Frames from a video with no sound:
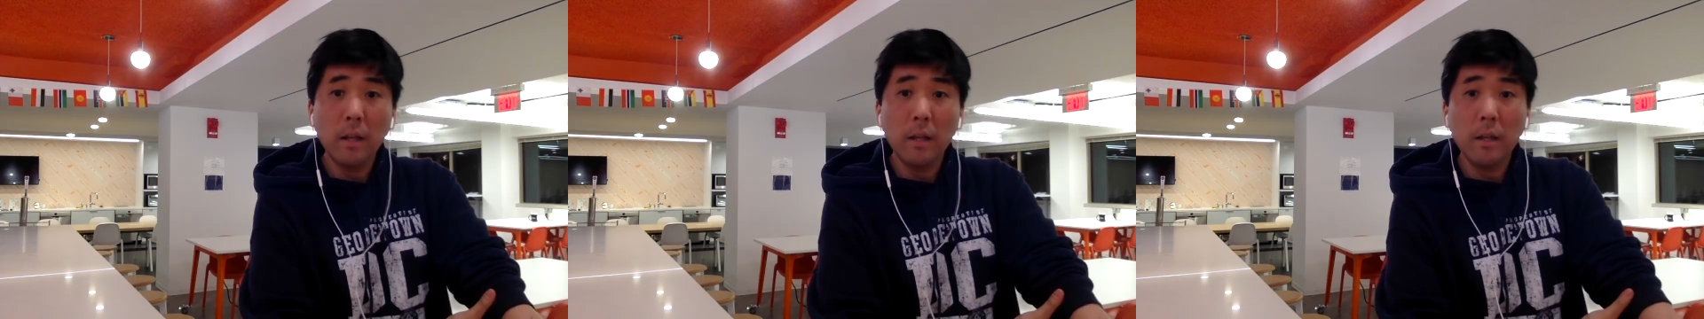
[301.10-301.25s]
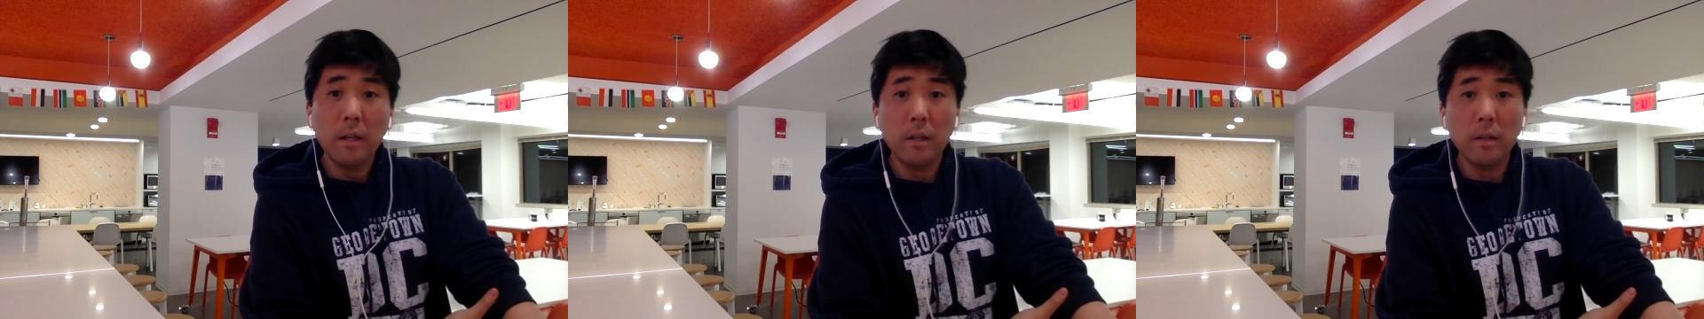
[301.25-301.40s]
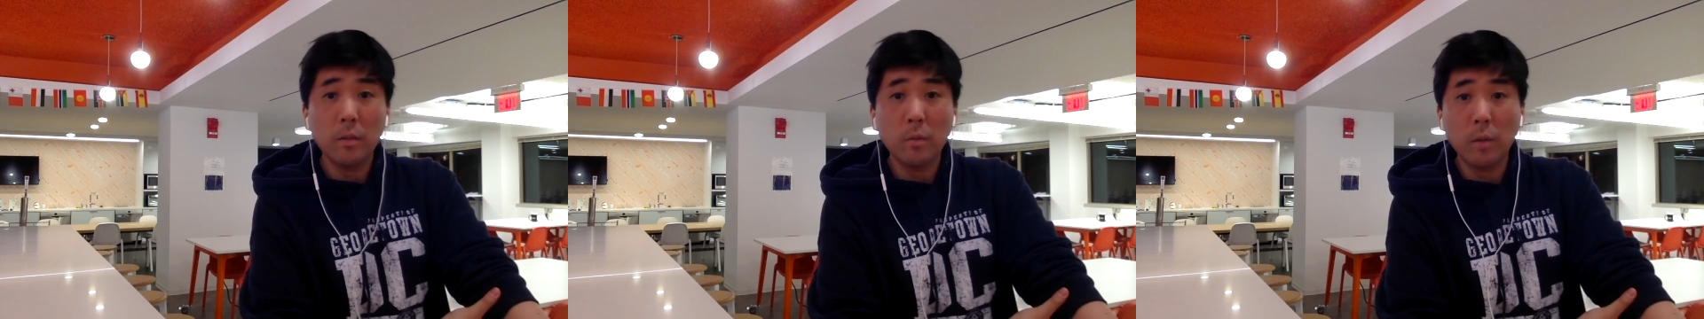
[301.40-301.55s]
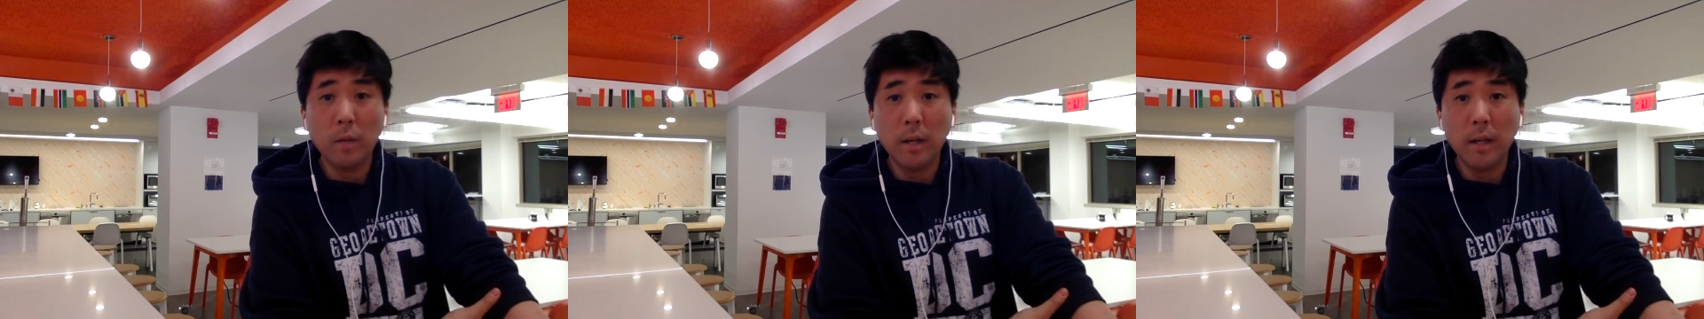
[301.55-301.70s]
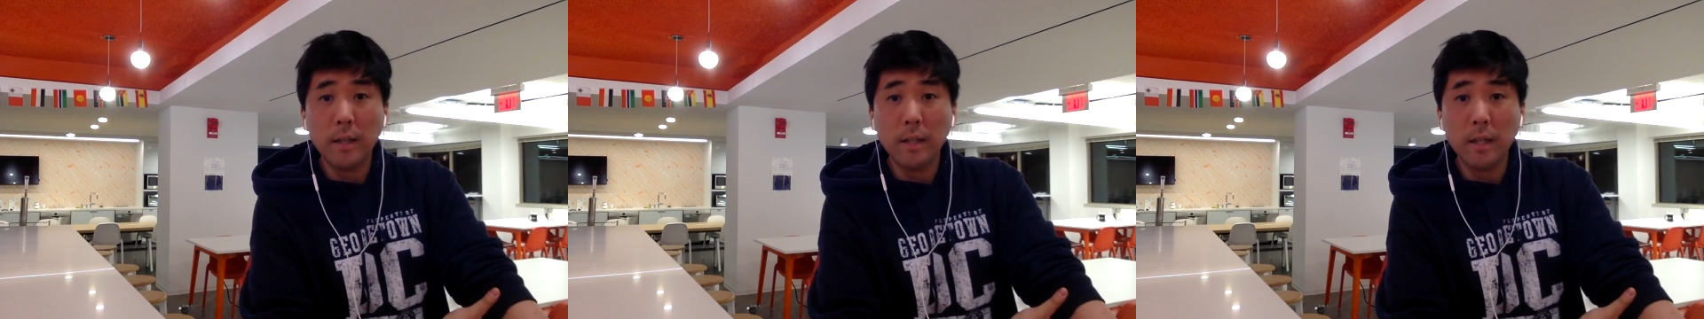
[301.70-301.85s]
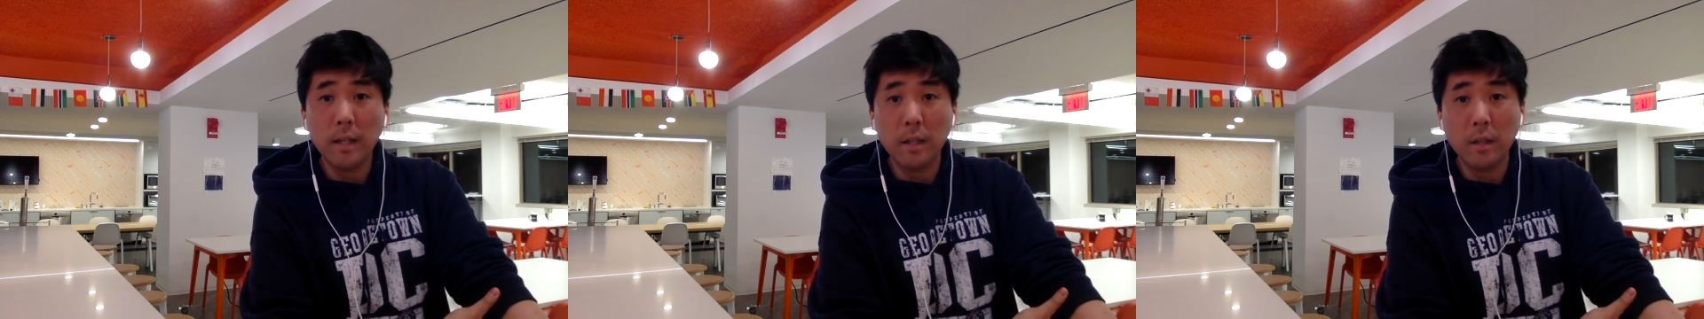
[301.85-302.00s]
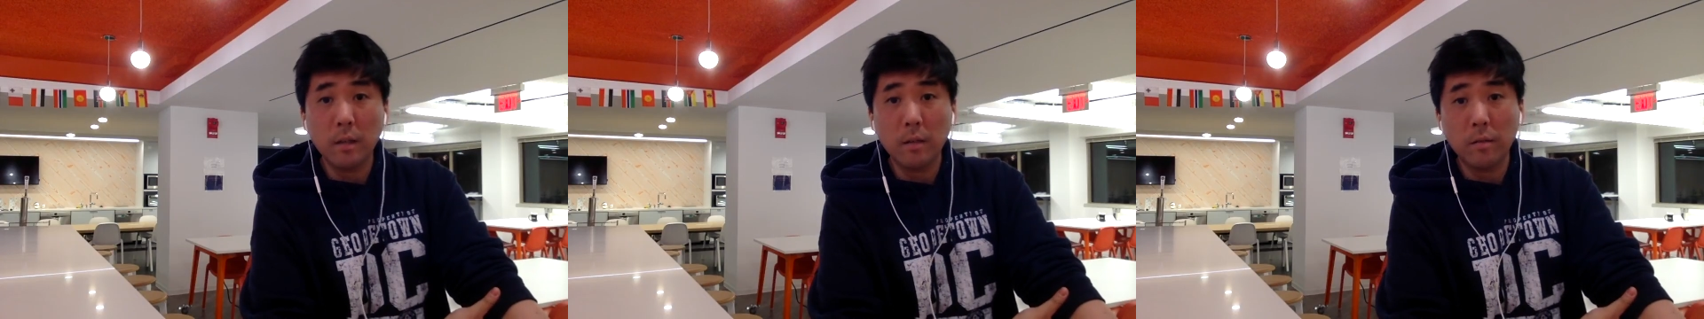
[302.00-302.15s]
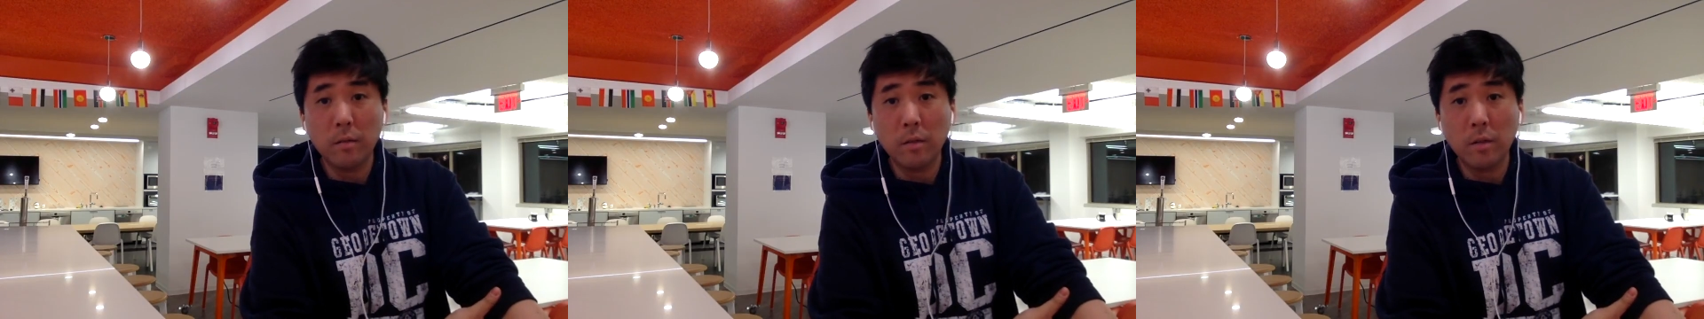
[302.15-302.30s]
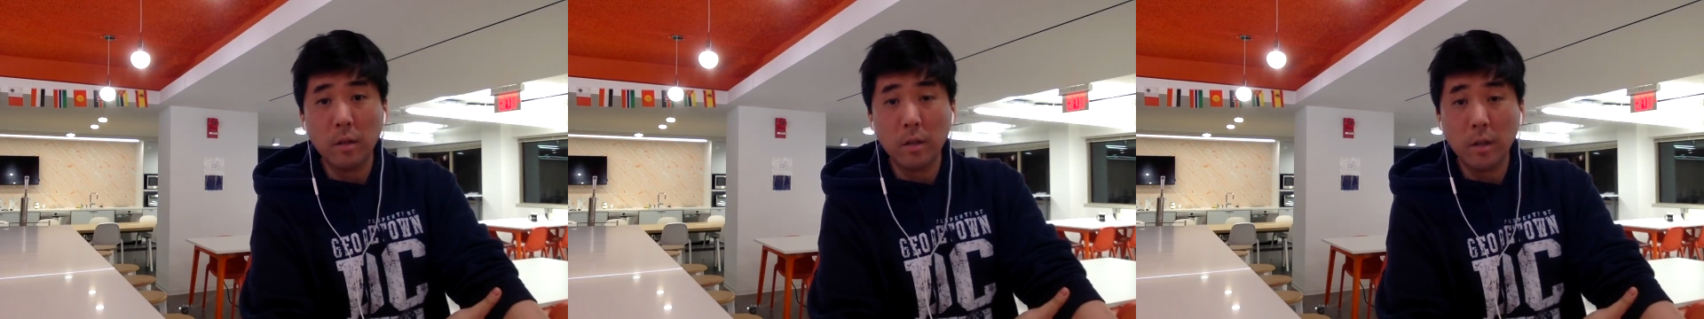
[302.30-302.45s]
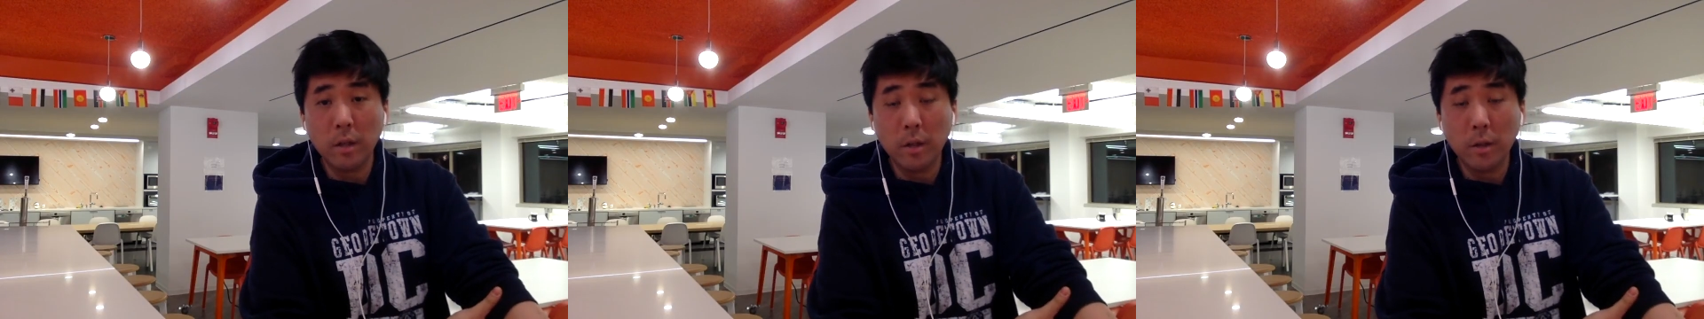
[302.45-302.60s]
is when I take over
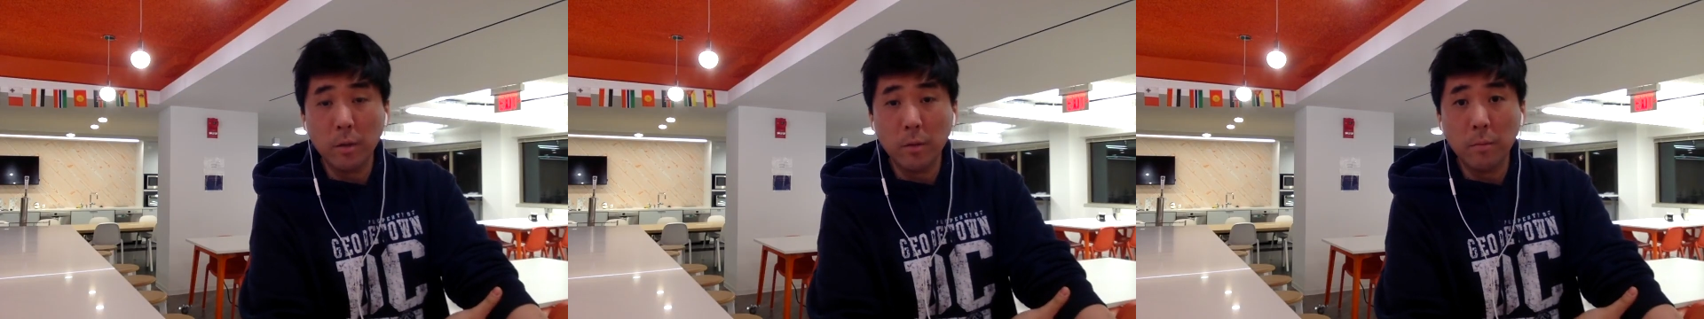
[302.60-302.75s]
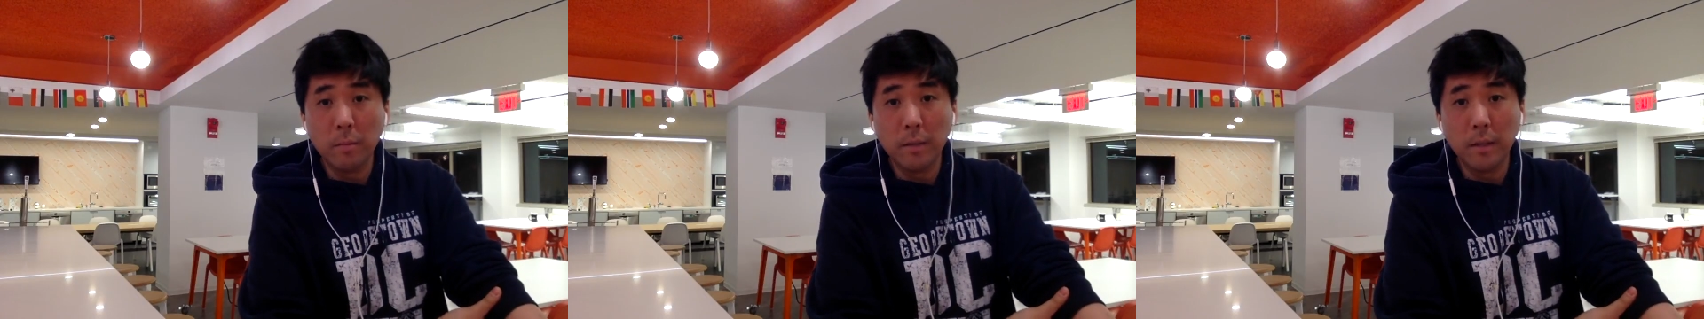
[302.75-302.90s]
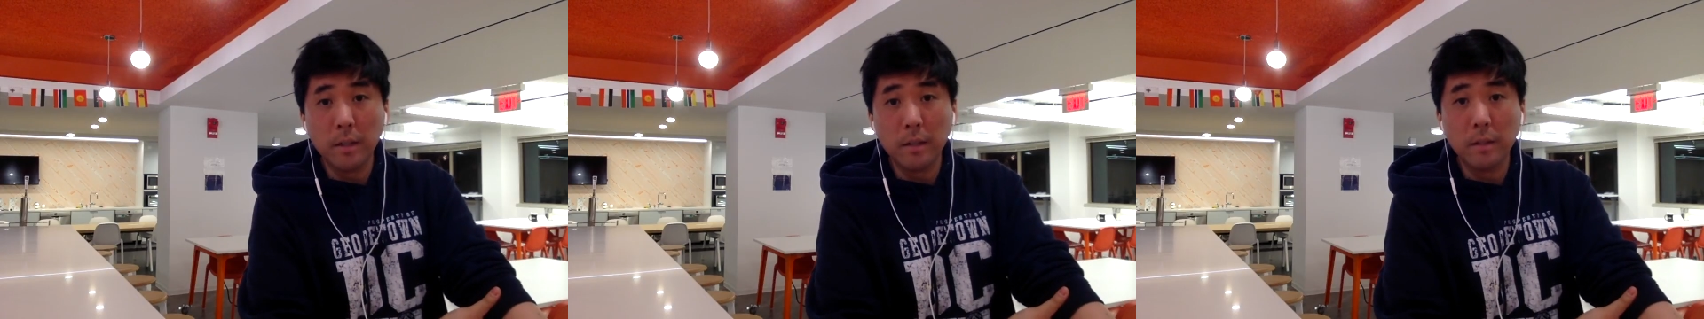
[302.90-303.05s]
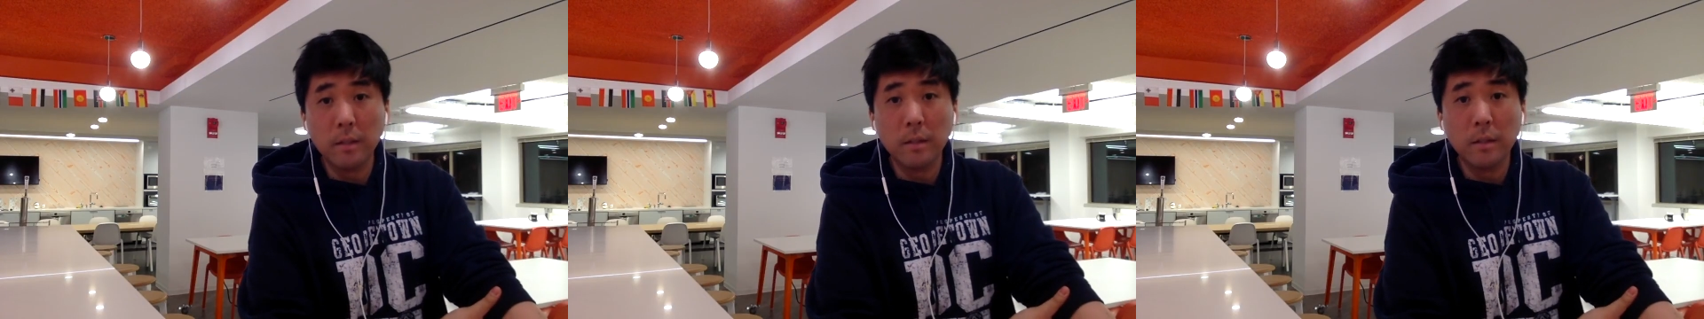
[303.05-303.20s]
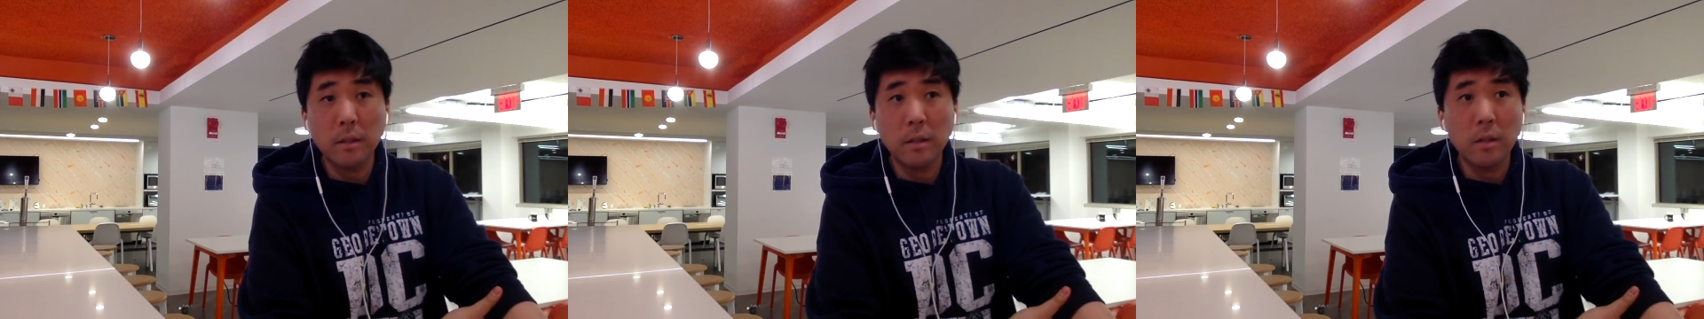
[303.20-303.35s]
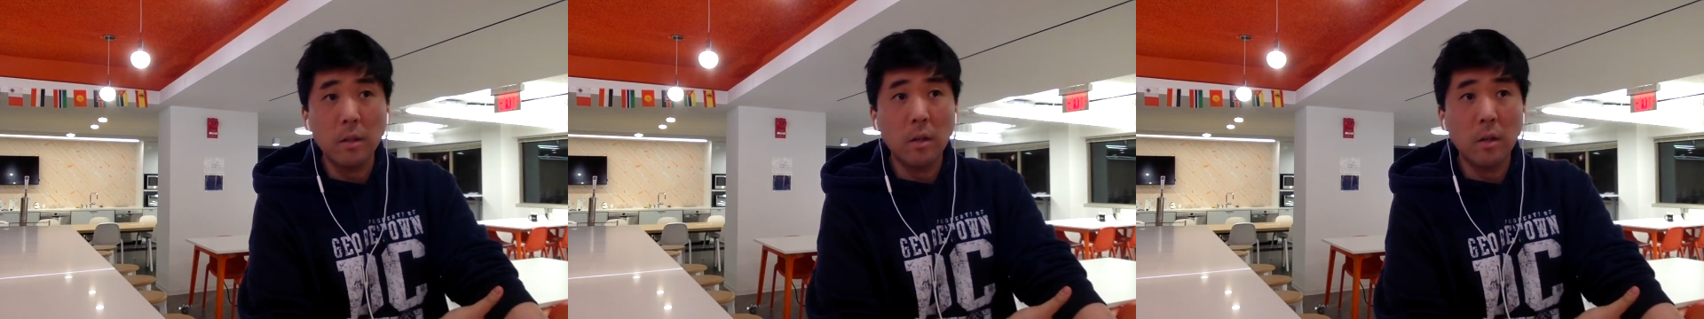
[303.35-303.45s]
a code base